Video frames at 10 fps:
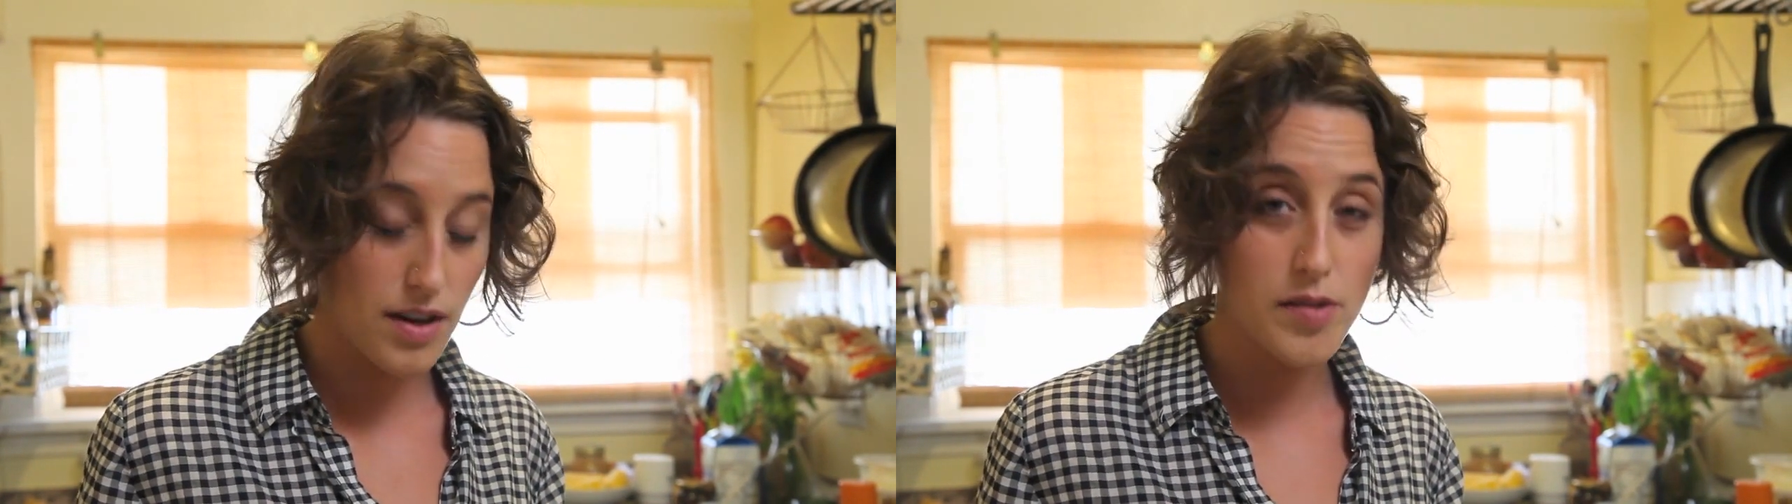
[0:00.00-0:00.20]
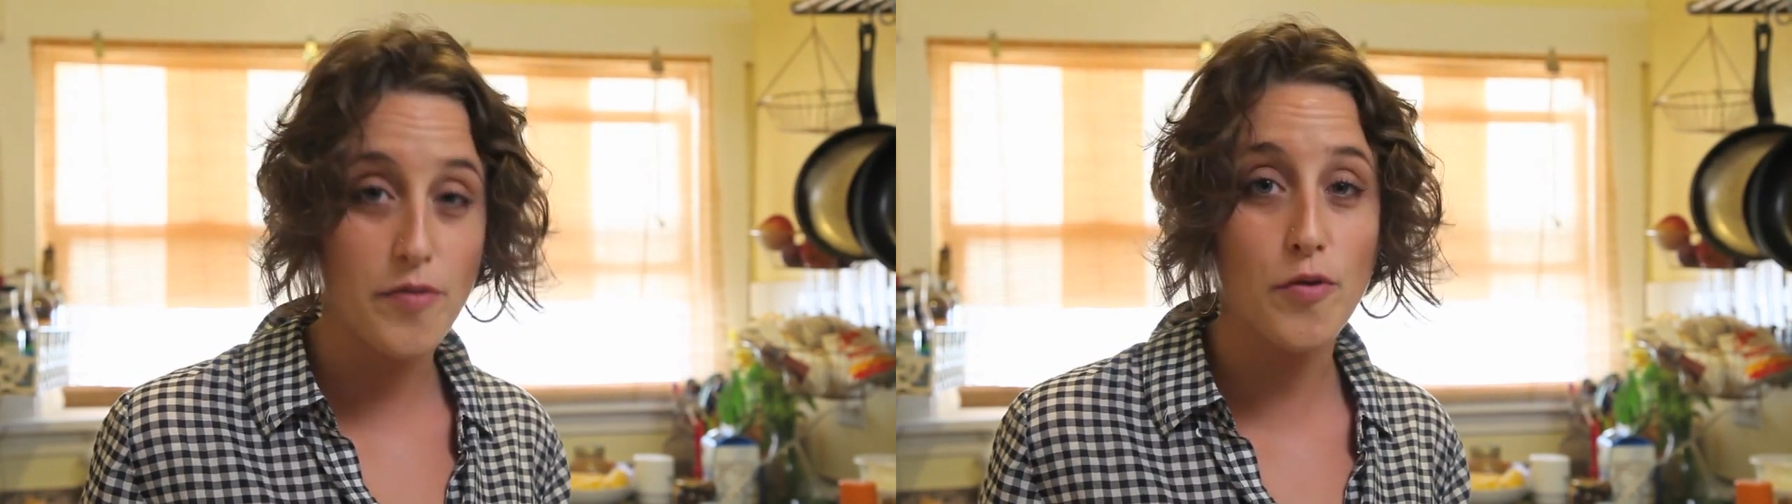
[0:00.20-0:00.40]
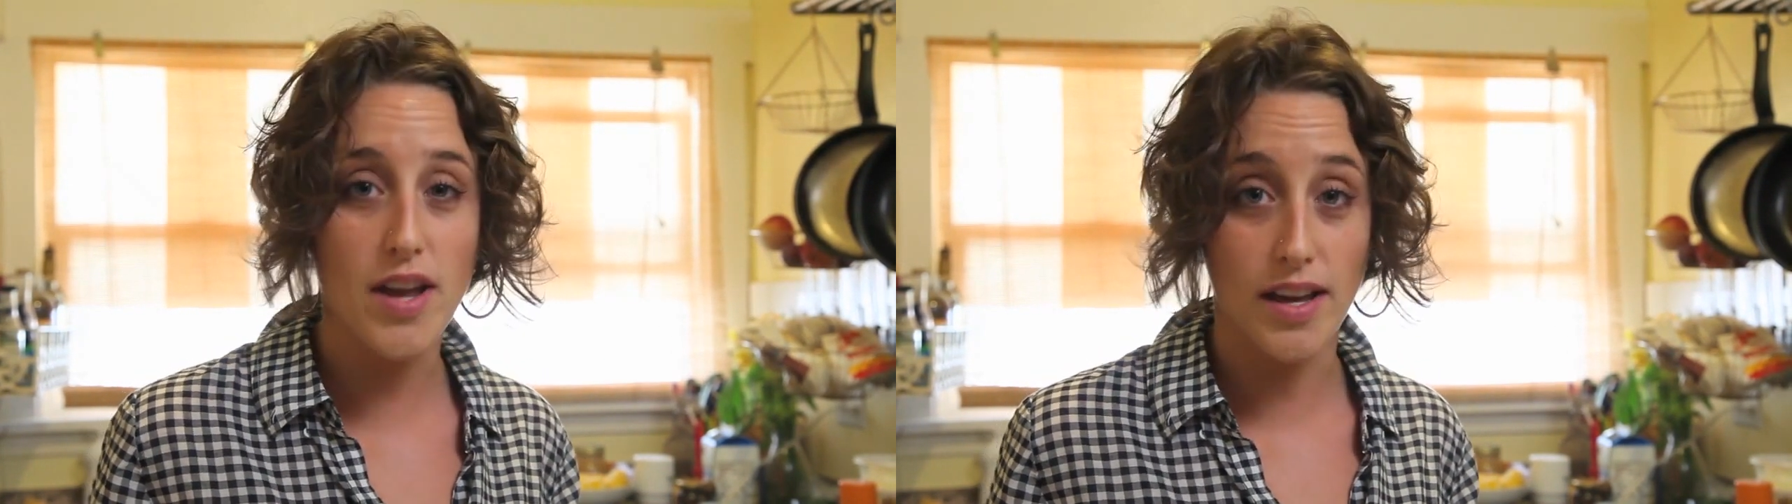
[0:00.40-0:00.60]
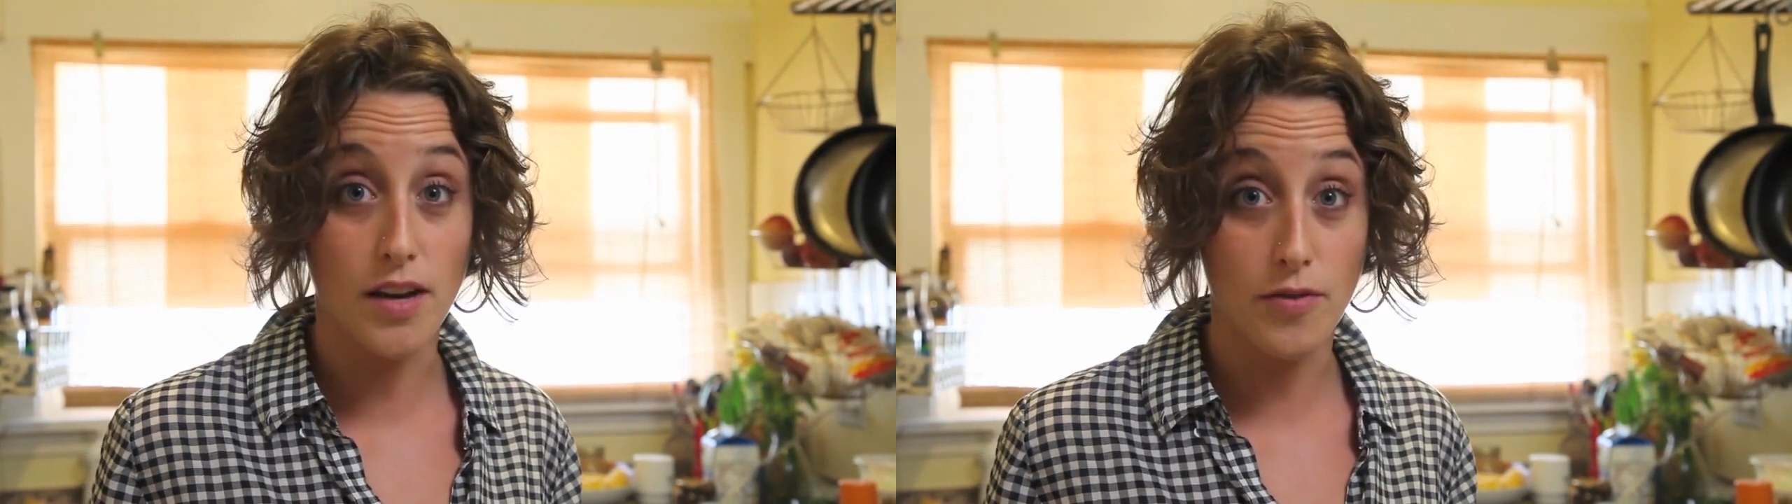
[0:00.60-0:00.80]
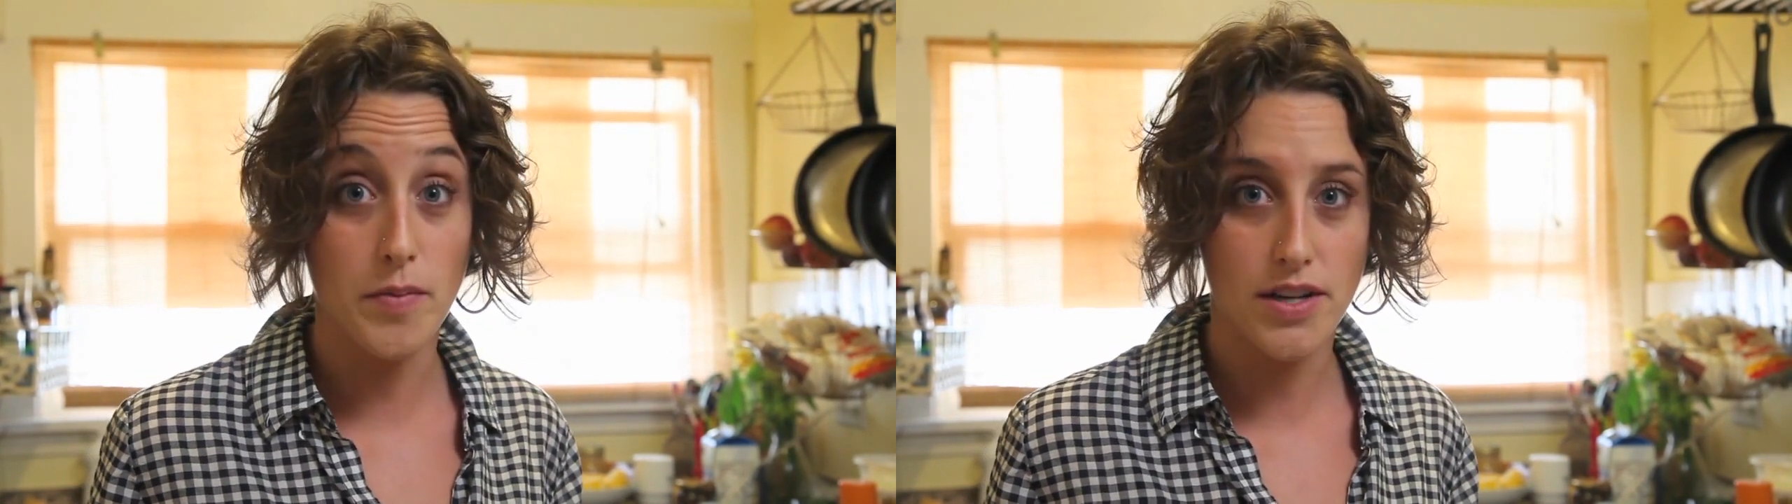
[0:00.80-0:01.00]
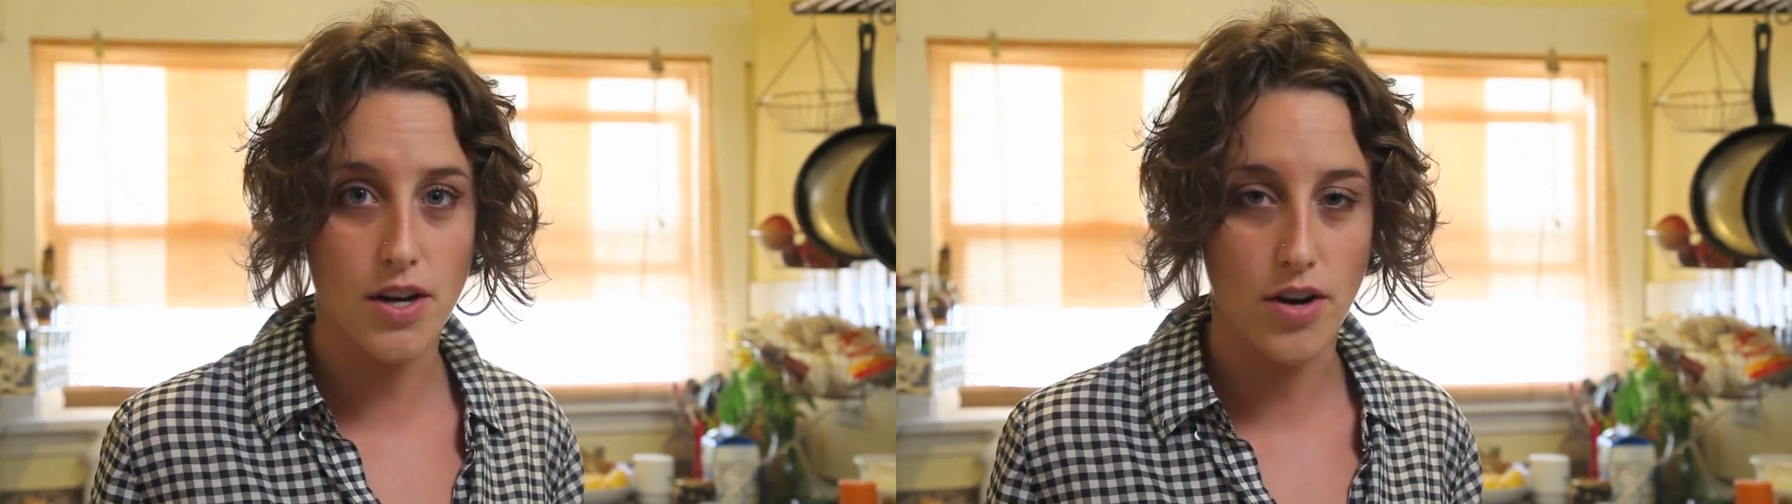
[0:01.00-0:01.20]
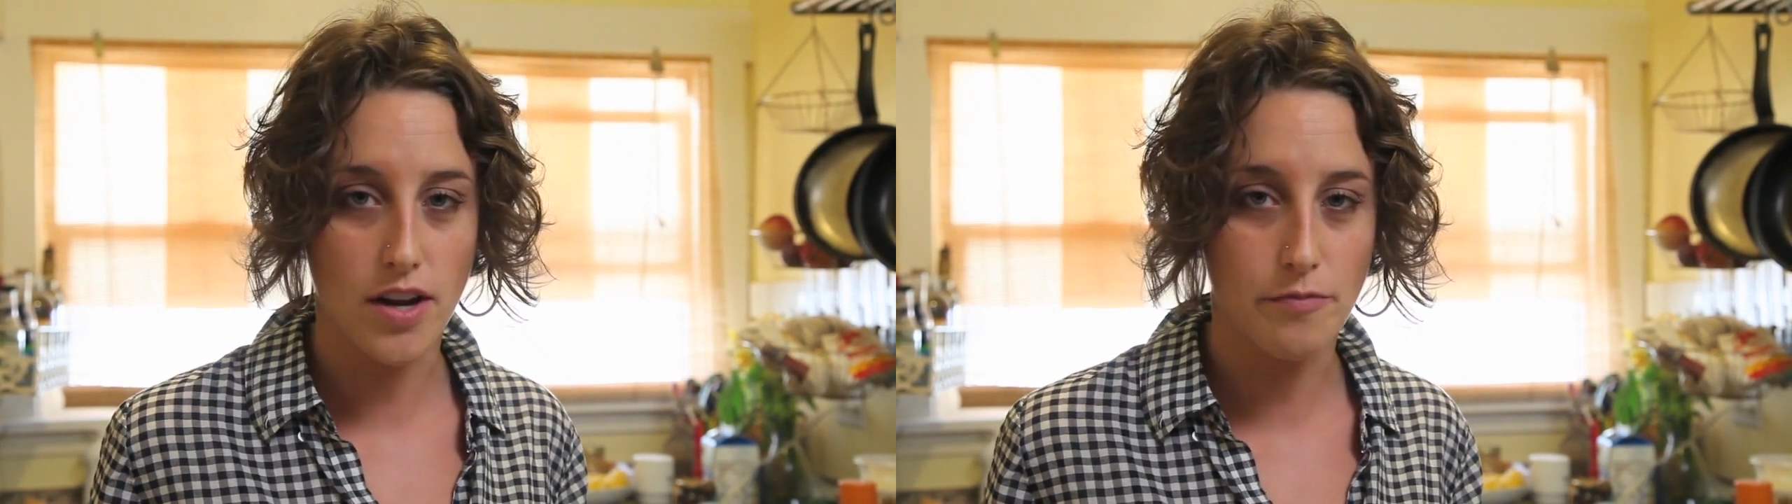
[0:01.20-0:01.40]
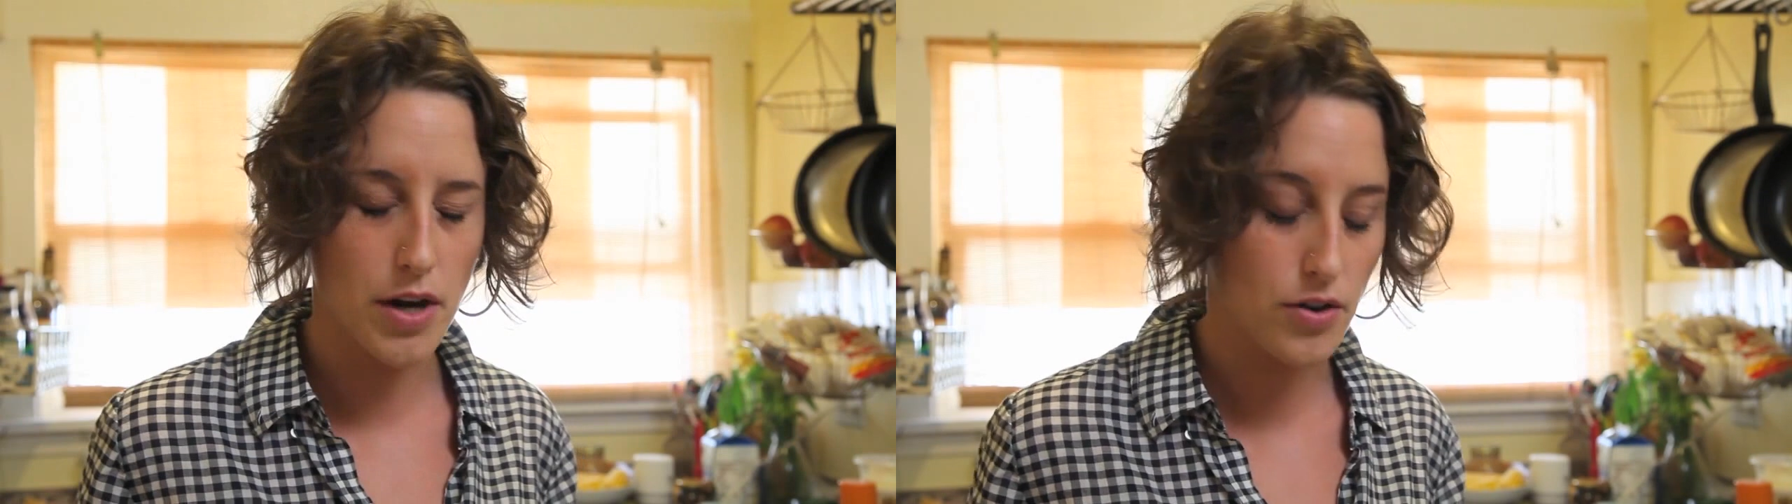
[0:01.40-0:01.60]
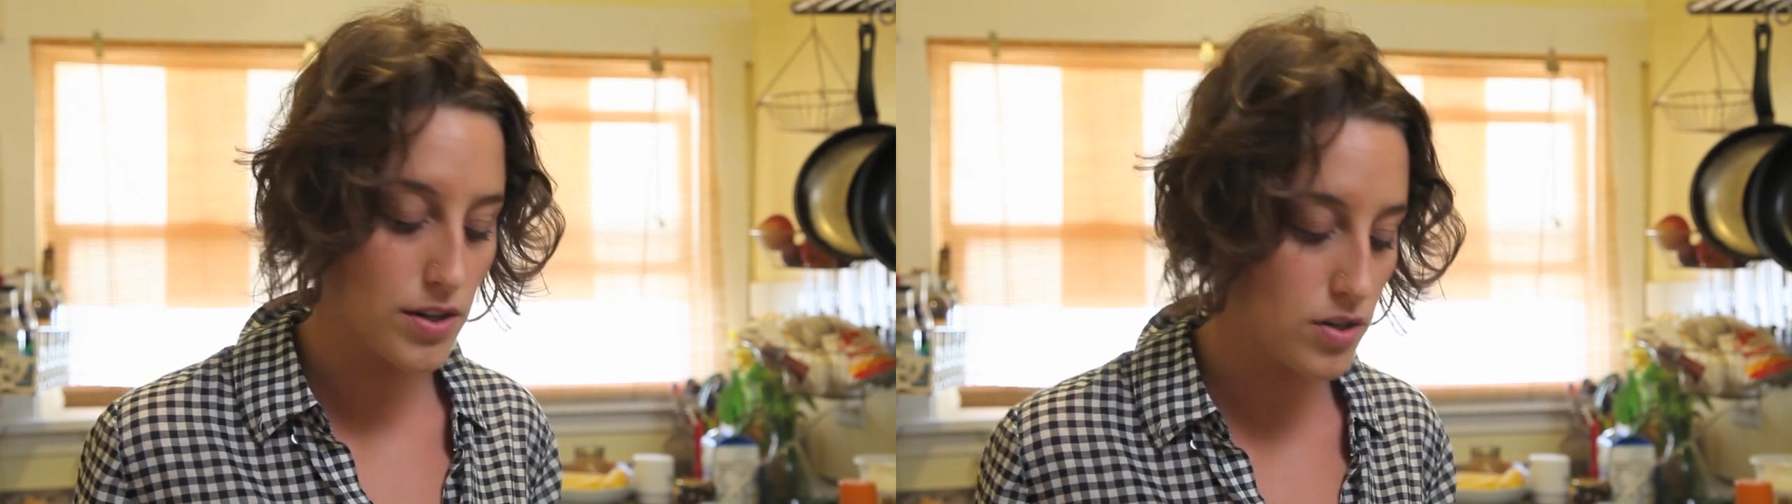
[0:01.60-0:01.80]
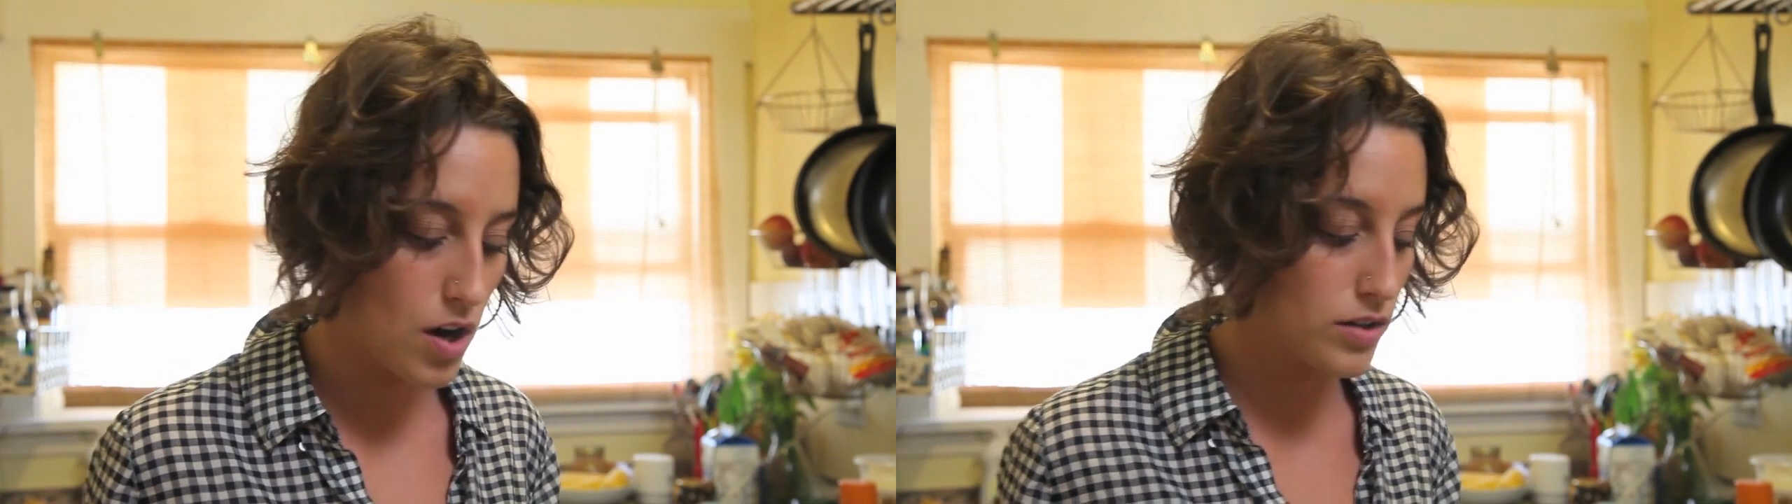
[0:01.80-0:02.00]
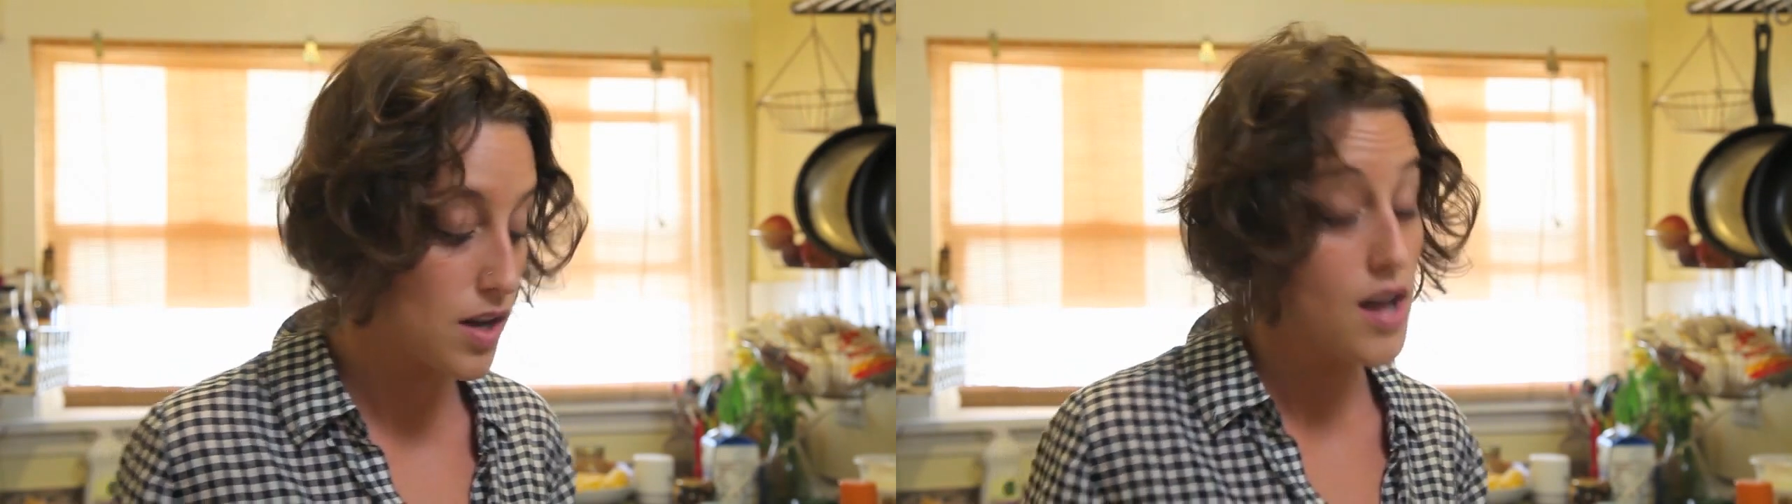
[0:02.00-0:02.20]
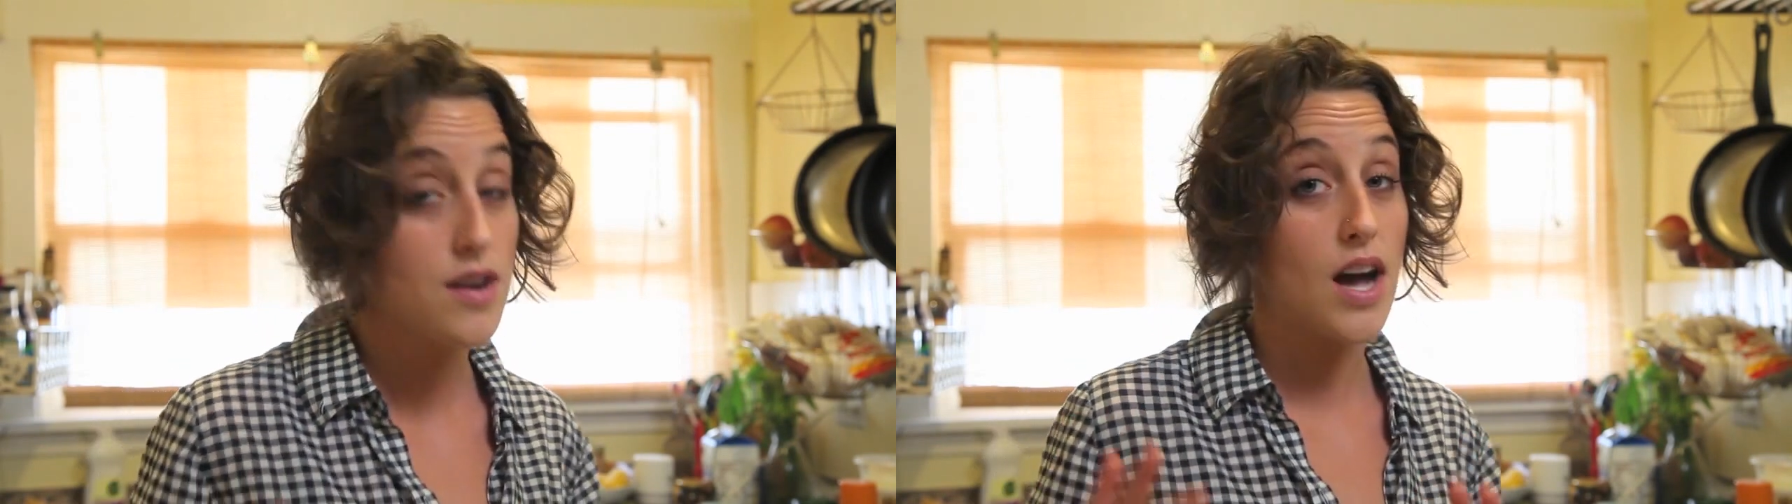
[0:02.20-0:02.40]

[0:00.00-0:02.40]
thus freeing it from the tyranny of butter and salt.